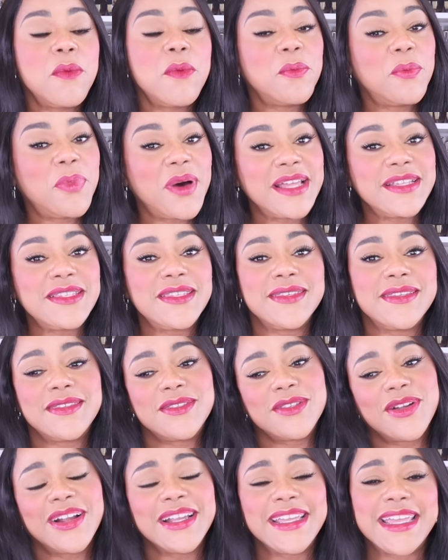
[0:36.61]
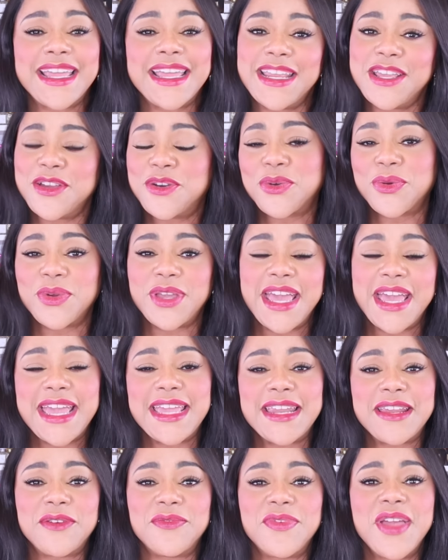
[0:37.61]
but to start getting
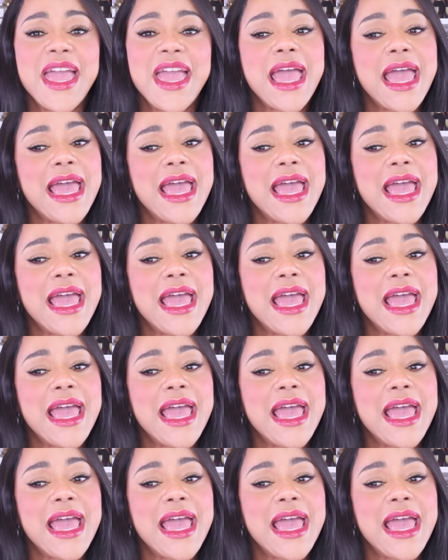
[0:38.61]
creative